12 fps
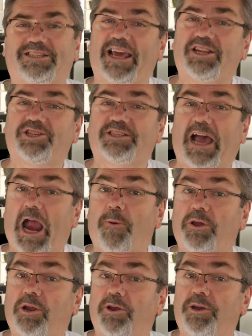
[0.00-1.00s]
Challenges are
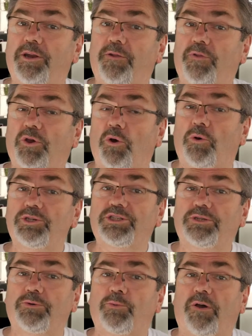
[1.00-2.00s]
included in the course
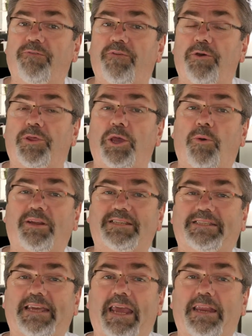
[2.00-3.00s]
to uh, further your
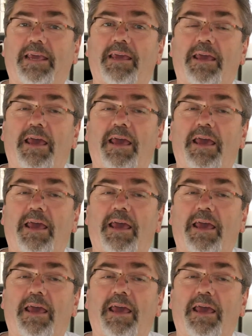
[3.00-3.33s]
understanding